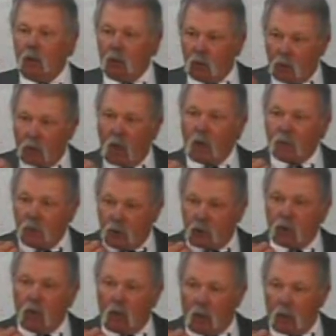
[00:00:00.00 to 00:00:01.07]
He took off his
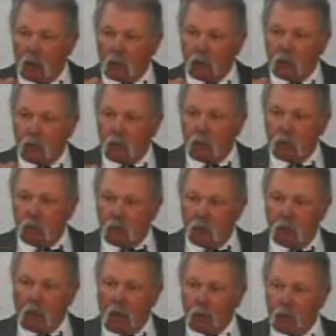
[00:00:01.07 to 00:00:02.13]
stars.
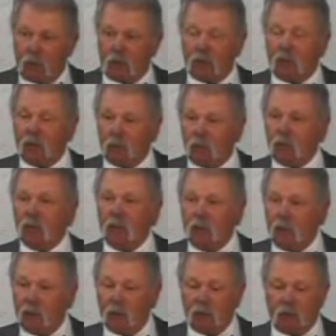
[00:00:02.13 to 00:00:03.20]
This was
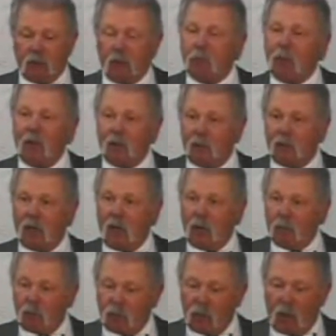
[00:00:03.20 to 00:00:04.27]
in sick bay at the
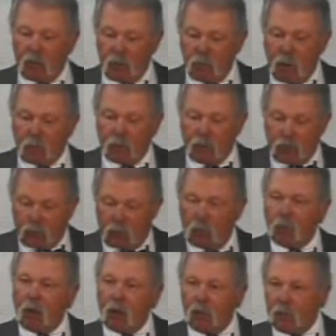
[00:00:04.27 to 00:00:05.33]
time. I remember he threw
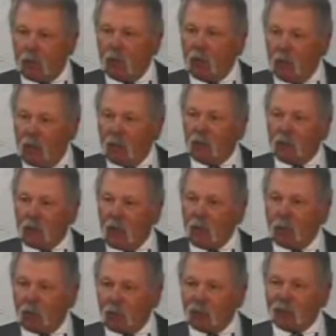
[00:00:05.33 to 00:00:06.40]
them on the
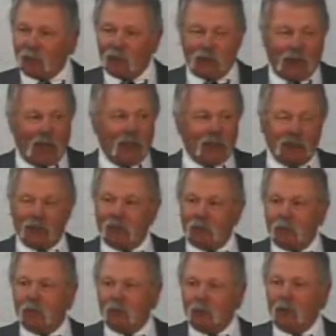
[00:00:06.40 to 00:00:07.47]
table. It was a stainless
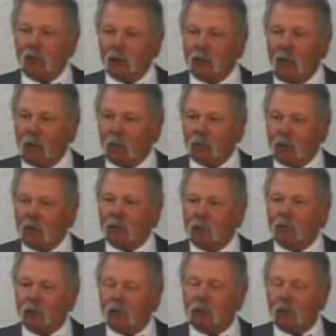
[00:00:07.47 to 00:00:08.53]
steel table, and
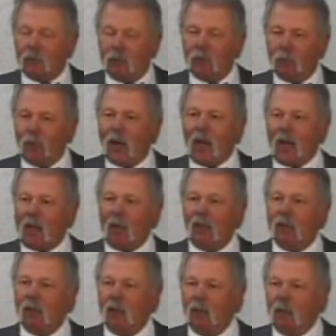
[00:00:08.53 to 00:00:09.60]
it rang.
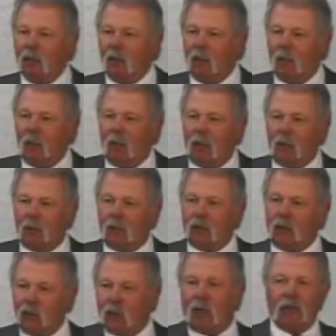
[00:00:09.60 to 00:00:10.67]
And he
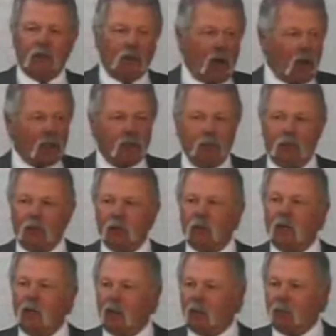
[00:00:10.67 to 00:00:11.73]
says, you guys talk to me
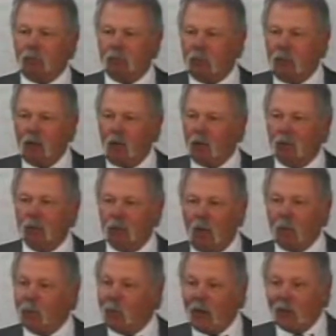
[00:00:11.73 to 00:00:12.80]
just like,
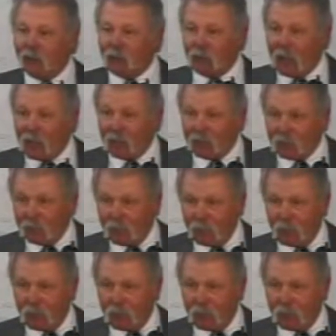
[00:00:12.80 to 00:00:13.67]
I'm a regular sailor.